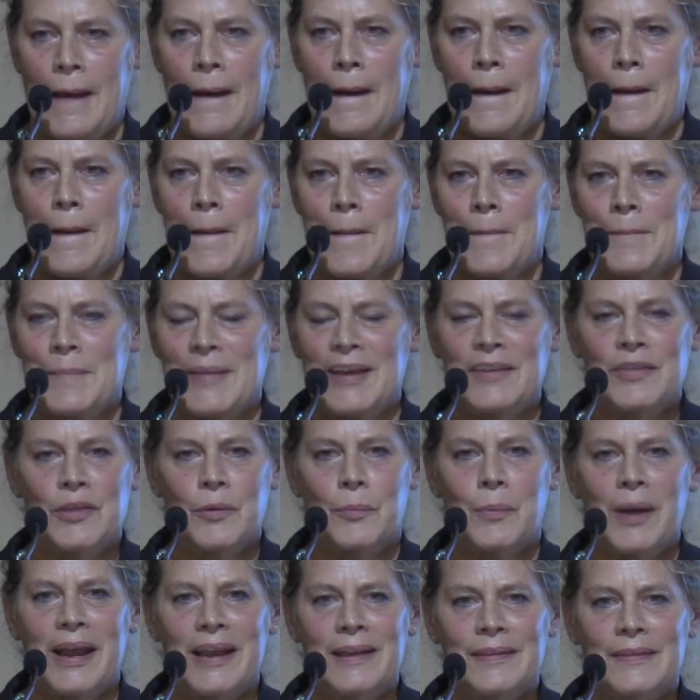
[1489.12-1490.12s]
in
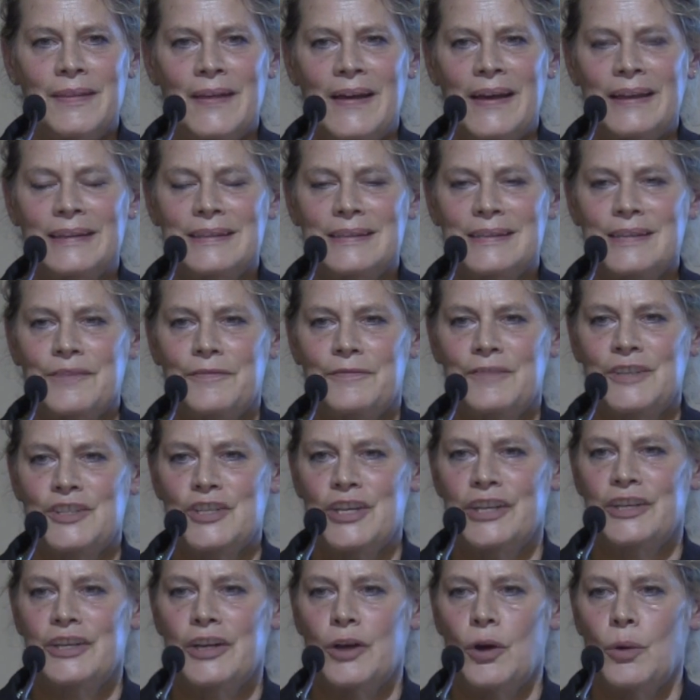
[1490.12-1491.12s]
the way that
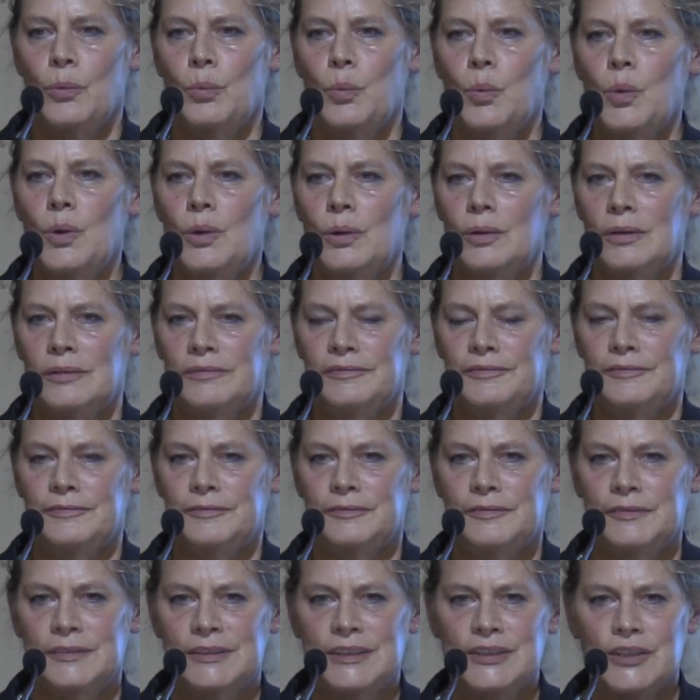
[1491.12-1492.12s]
Virginia
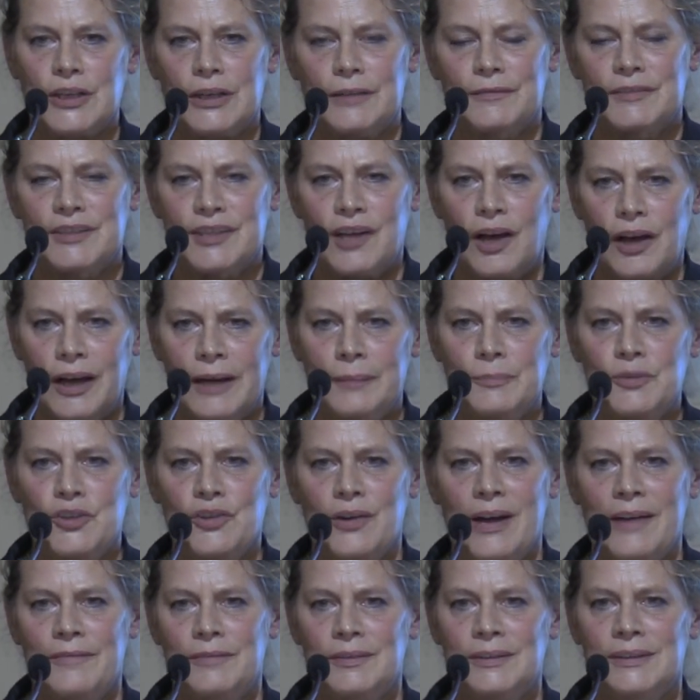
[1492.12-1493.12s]
Woolf sort of time
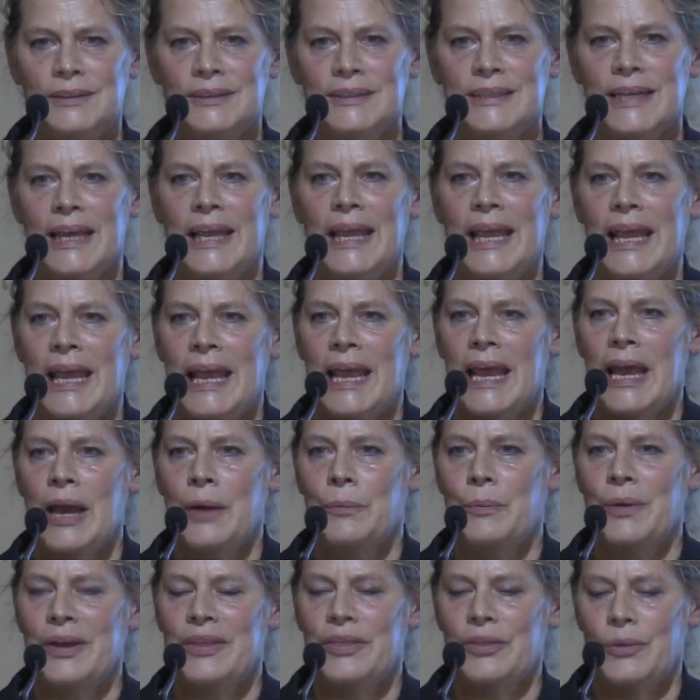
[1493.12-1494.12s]
traveled
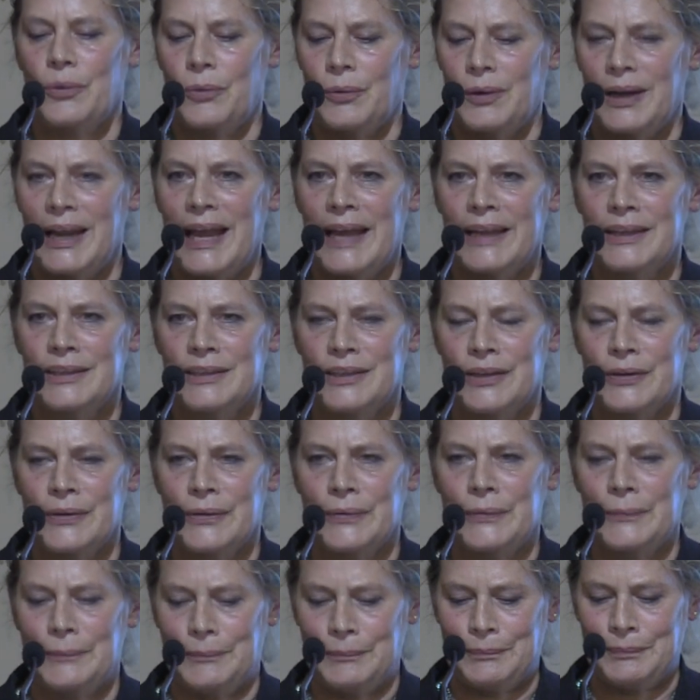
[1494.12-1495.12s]
with
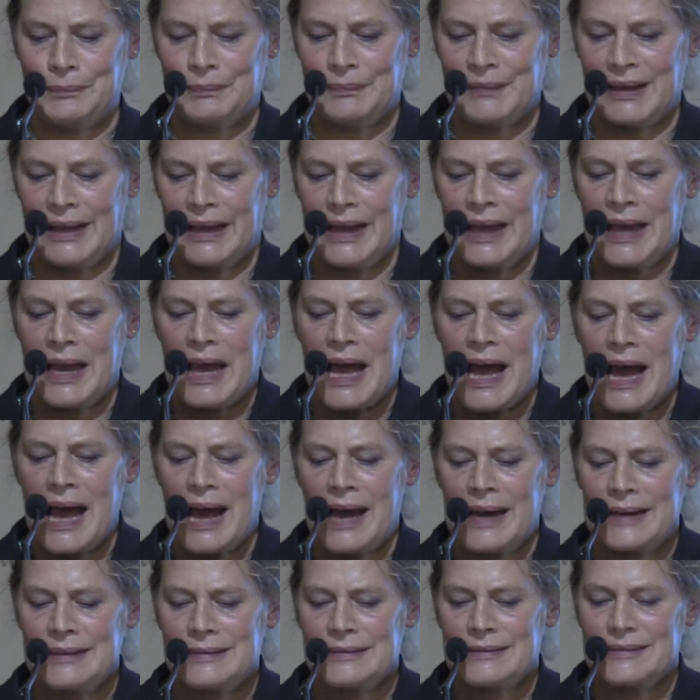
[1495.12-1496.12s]
Orlando.
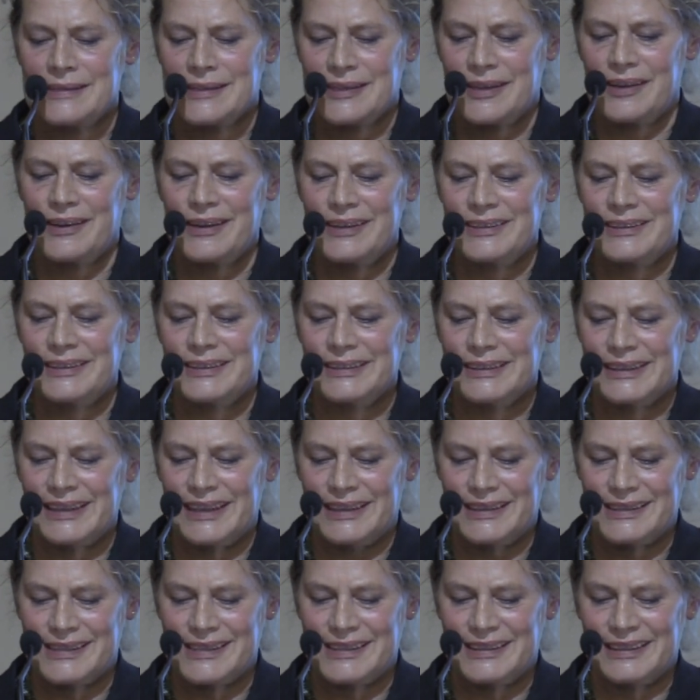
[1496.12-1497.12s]
I decided
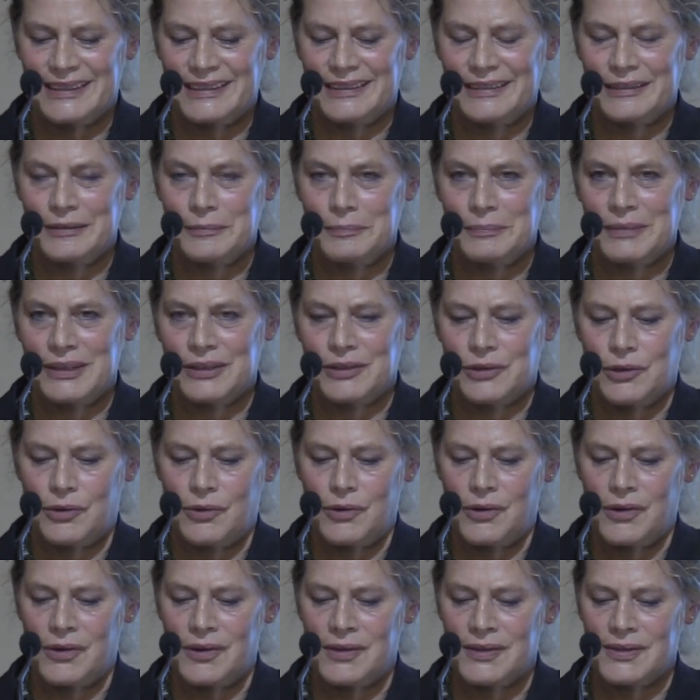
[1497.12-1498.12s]
against it
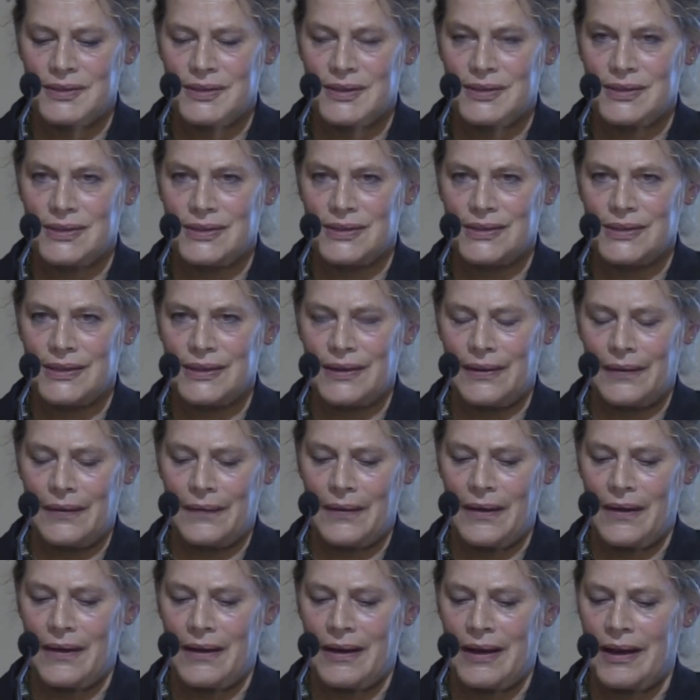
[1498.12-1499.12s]
because
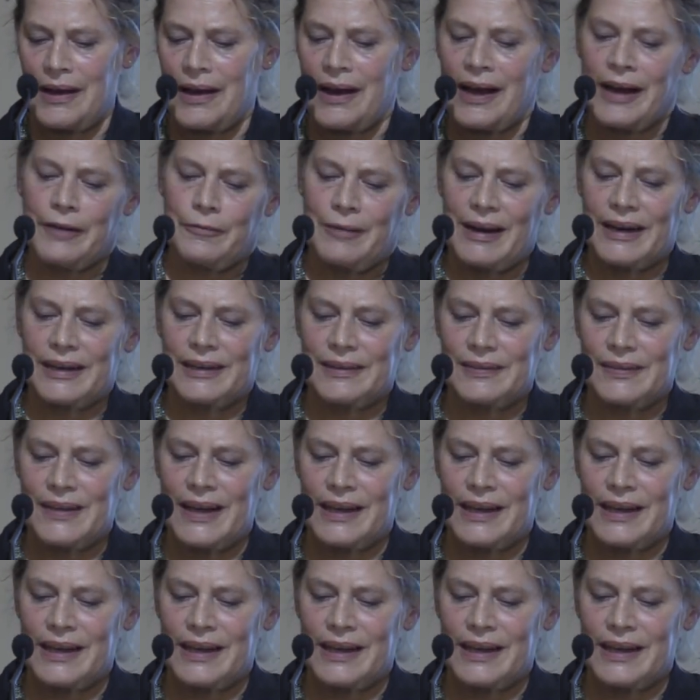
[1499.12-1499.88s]
I reckon